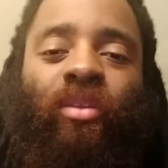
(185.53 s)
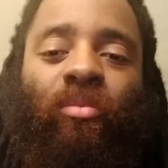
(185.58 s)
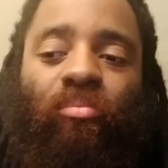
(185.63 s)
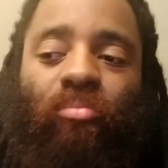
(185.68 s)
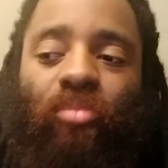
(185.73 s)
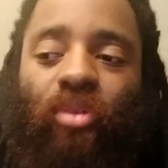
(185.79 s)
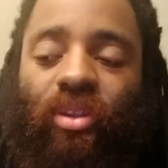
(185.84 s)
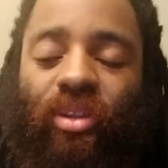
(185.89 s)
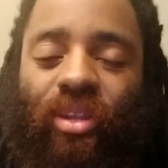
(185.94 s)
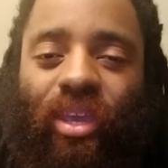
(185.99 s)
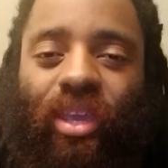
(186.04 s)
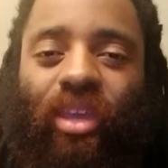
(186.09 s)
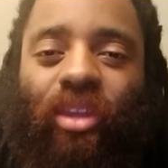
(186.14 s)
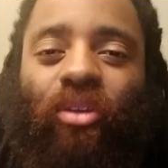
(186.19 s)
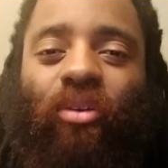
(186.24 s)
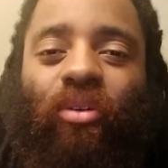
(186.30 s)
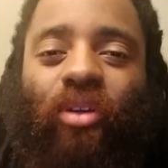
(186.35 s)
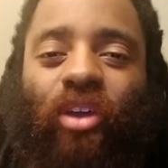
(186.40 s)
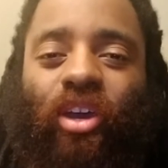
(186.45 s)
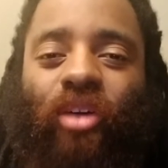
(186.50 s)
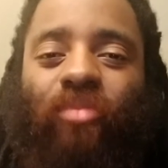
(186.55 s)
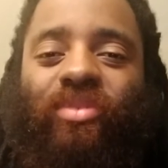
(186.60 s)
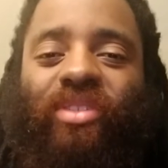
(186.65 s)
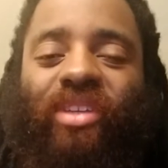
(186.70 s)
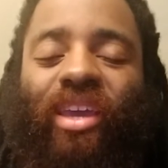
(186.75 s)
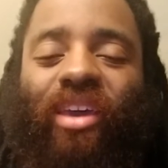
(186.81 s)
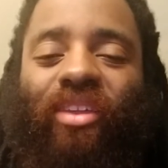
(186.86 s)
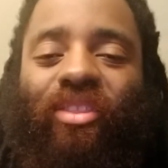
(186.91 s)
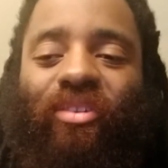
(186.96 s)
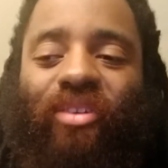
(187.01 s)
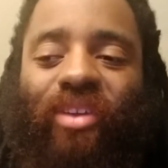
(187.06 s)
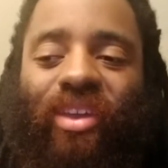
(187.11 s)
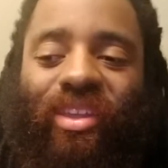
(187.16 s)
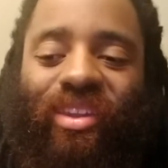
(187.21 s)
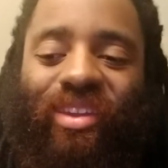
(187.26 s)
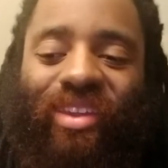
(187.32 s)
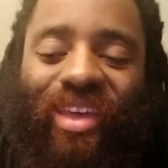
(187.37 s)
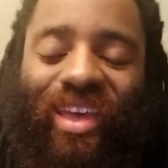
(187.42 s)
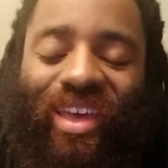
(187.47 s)
but they can all come together,
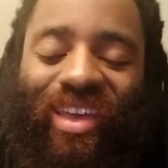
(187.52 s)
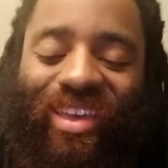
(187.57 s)
and